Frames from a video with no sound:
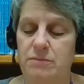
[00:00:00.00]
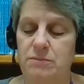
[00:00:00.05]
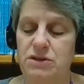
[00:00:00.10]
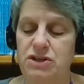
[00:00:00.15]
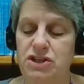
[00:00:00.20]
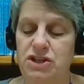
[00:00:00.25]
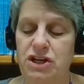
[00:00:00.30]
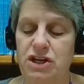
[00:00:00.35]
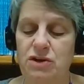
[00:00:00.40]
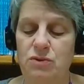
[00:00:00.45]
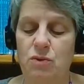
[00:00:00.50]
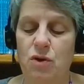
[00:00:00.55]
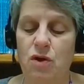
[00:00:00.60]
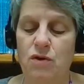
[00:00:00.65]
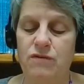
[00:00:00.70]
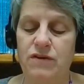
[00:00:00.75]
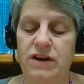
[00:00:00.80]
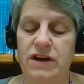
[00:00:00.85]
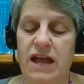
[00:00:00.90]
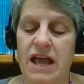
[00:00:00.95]
machine
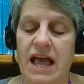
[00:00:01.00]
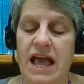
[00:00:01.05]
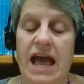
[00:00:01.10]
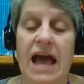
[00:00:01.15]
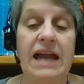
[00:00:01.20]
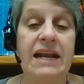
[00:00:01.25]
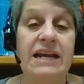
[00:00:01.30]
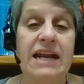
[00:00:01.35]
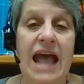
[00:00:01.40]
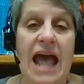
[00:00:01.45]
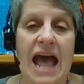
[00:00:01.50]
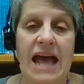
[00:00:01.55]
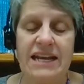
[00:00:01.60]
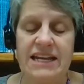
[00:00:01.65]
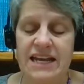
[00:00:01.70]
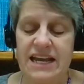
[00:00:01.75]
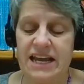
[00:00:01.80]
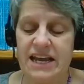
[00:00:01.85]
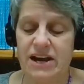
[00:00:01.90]
woven, and it had